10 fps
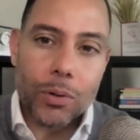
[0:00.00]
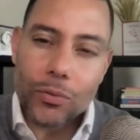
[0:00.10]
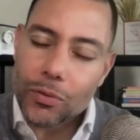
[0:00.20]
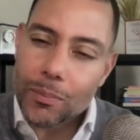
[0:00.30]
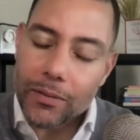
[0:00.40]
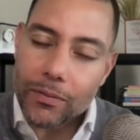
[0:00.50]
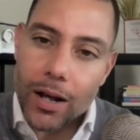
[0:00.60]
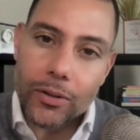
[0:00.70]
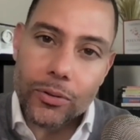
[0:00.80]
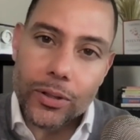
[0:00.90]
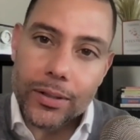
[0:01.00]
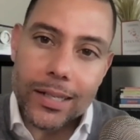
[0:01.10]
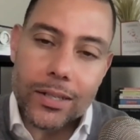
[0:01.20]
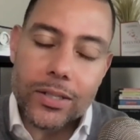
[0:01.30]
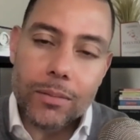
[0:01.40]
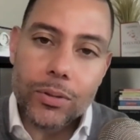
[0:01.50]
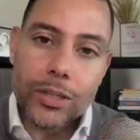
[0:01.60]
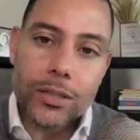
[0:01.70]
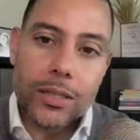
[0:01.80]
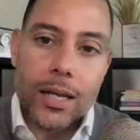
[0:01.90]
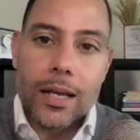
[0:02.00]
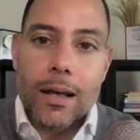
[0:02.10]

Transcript: both for my father and his siblings,